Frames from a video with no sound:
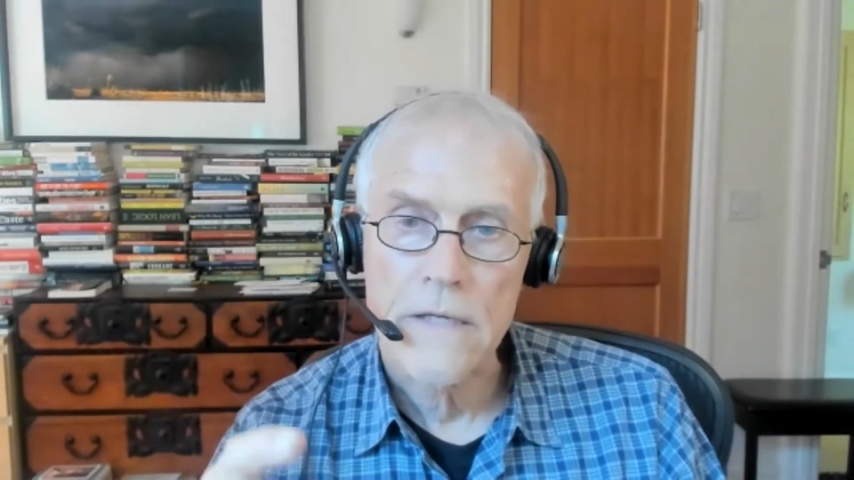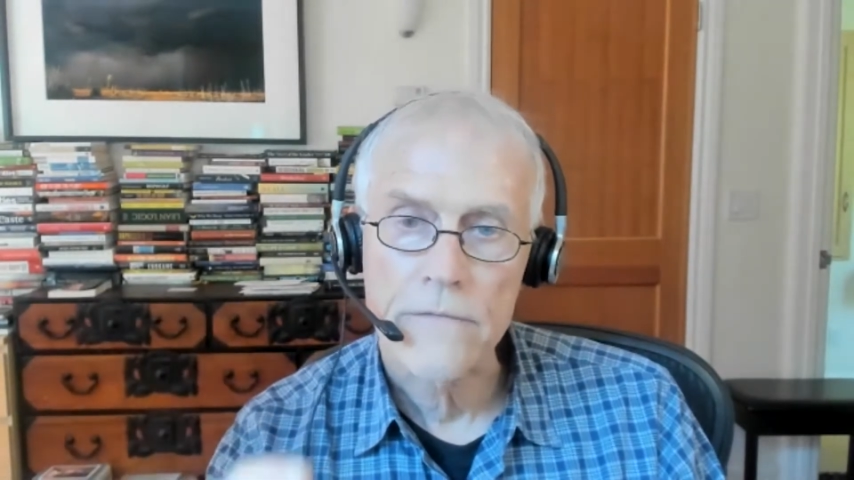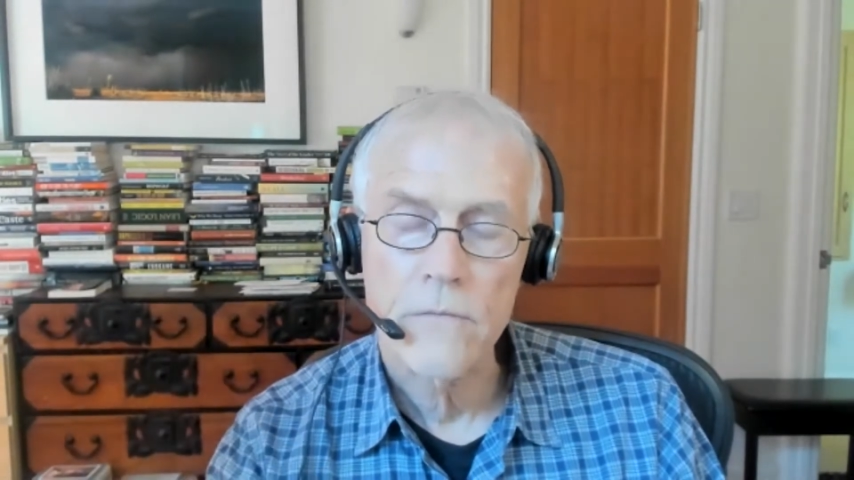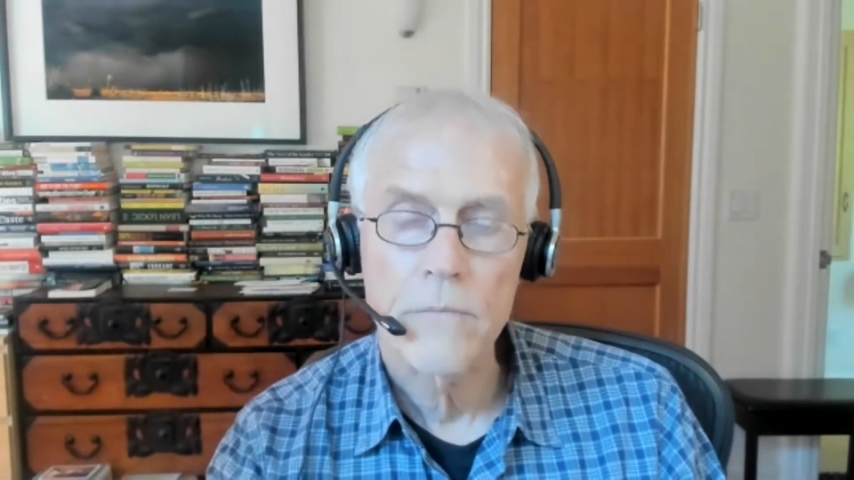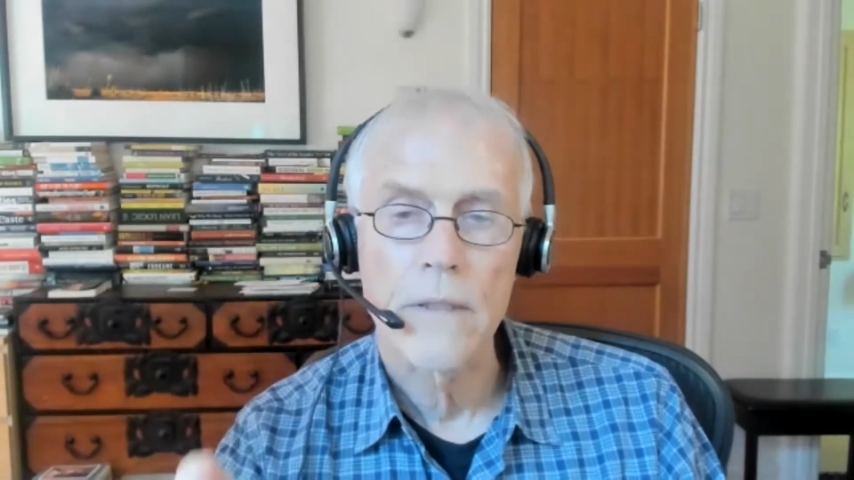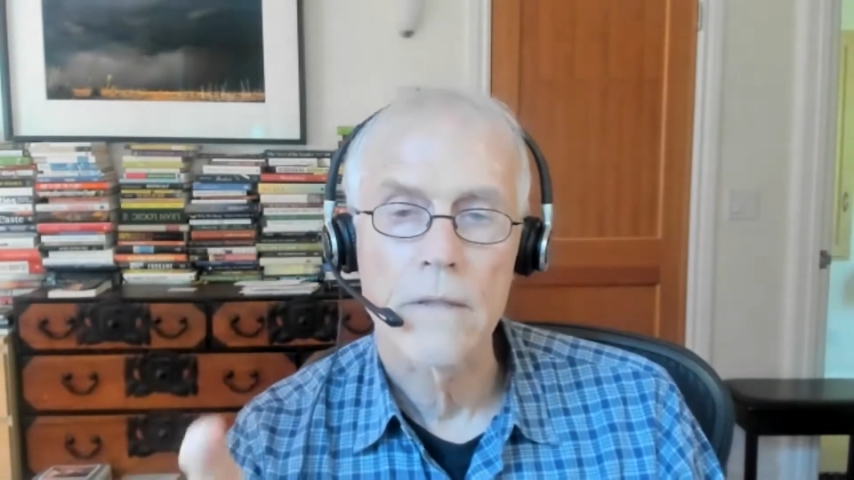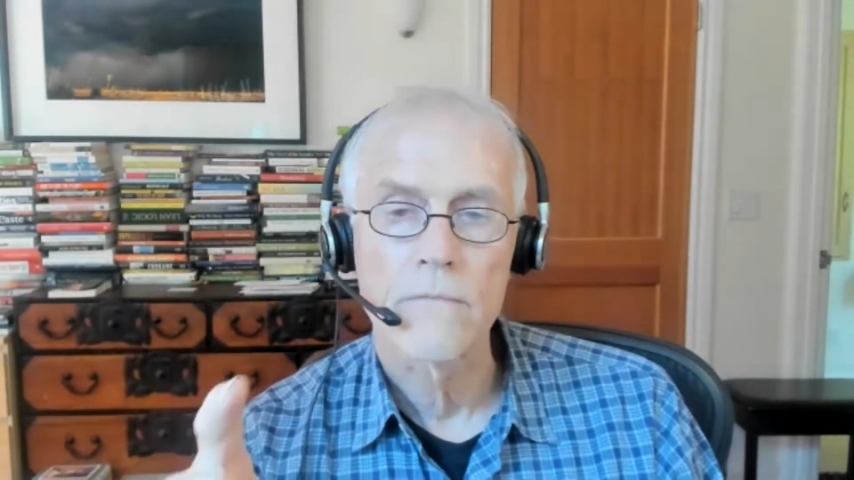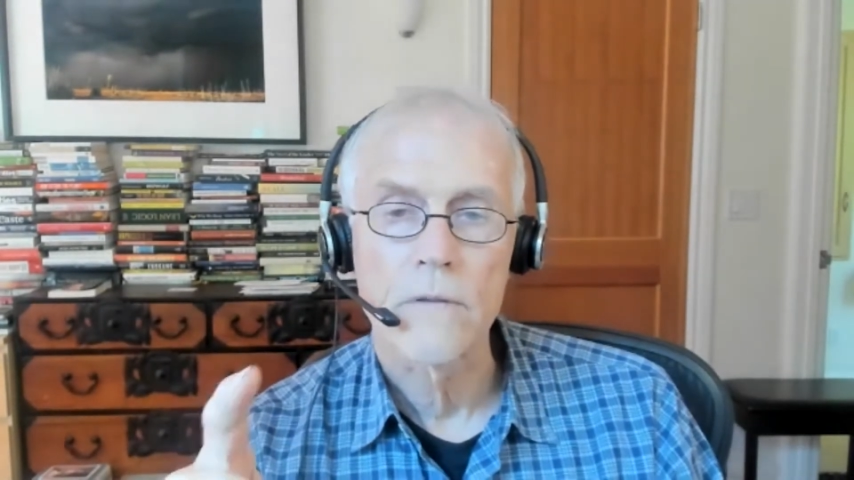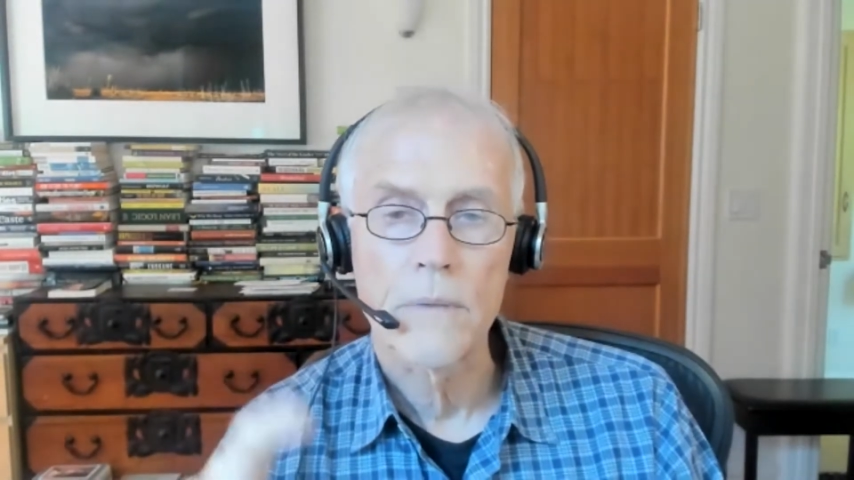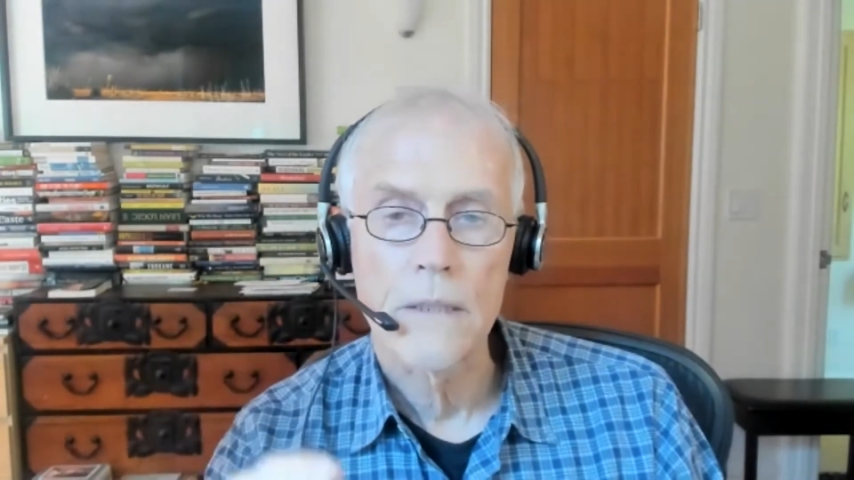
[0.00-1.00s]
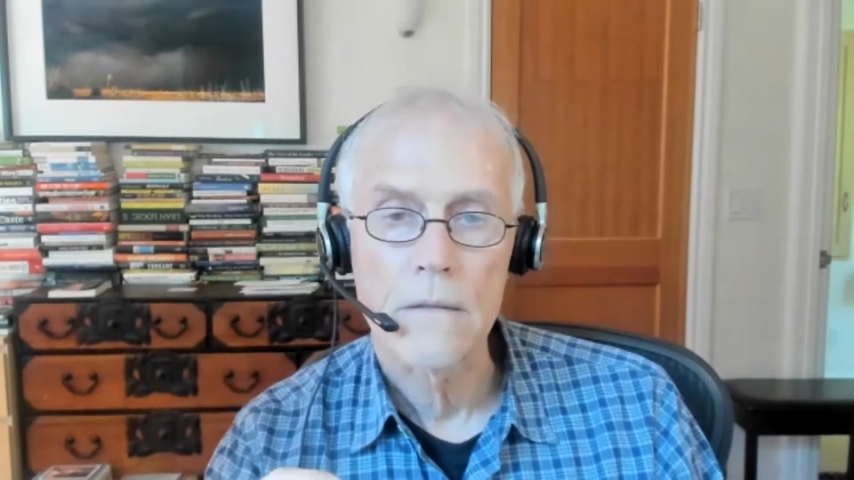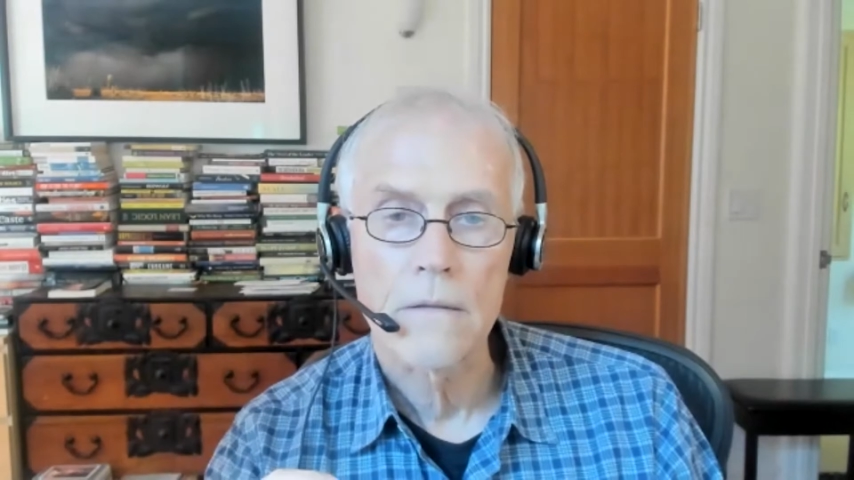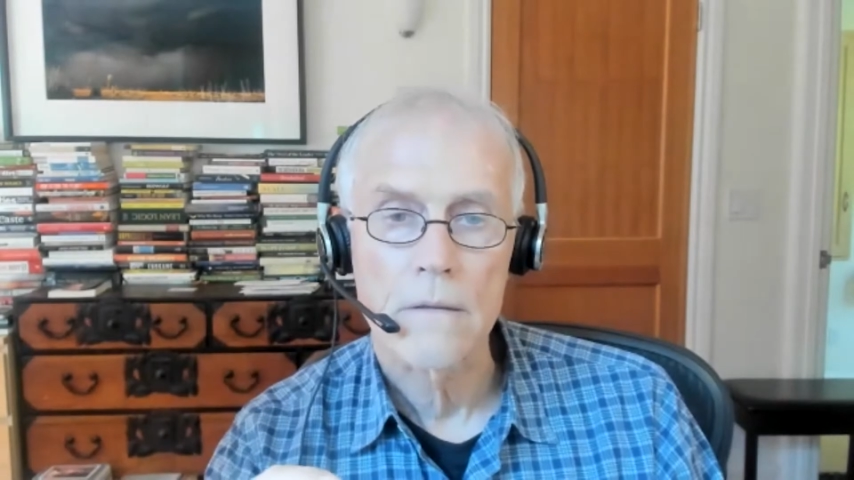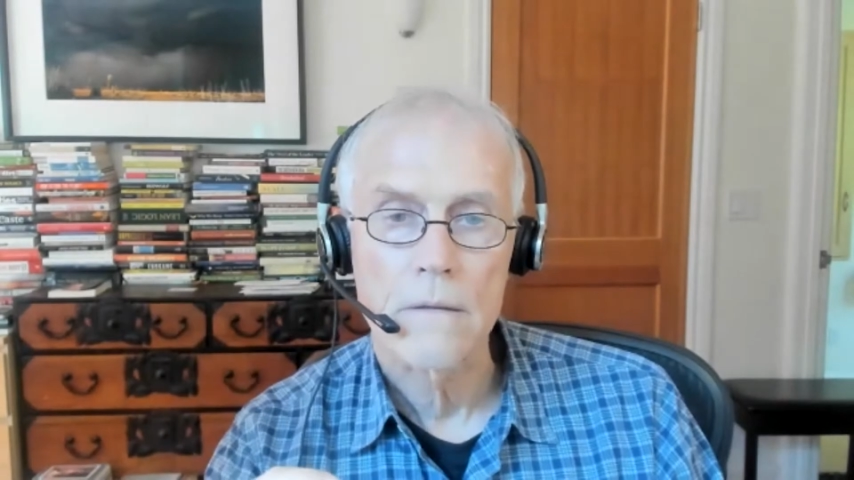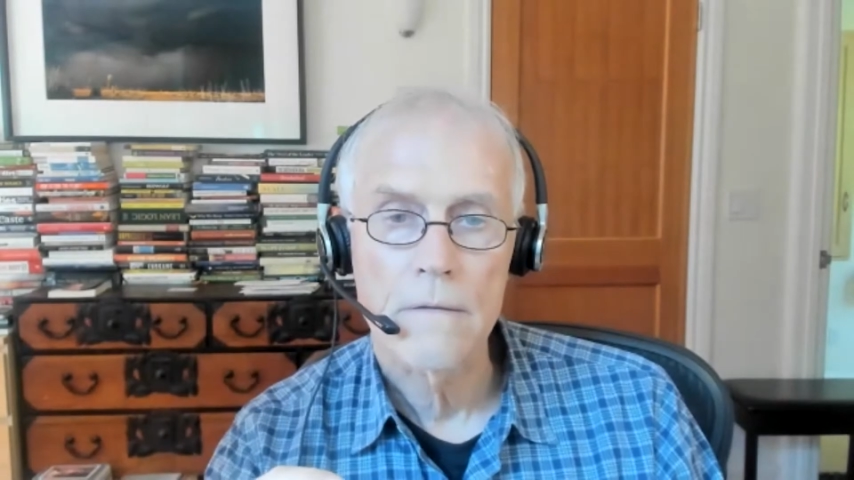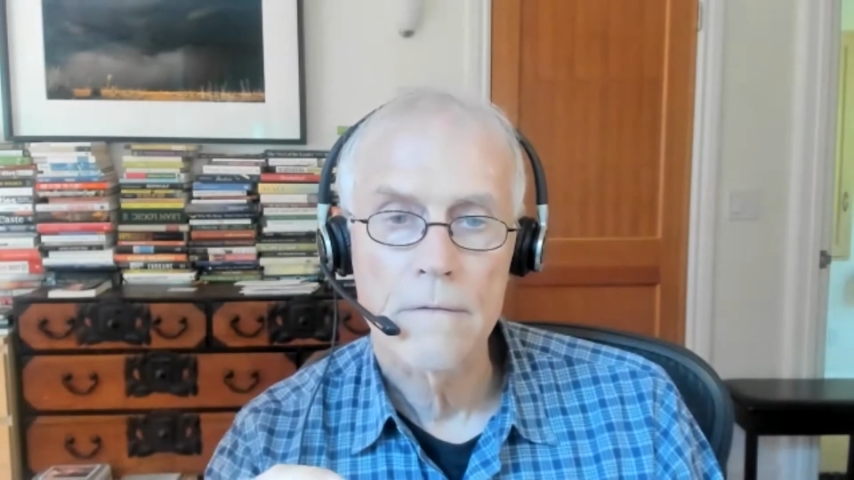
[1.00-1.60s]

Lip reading: never been repealed.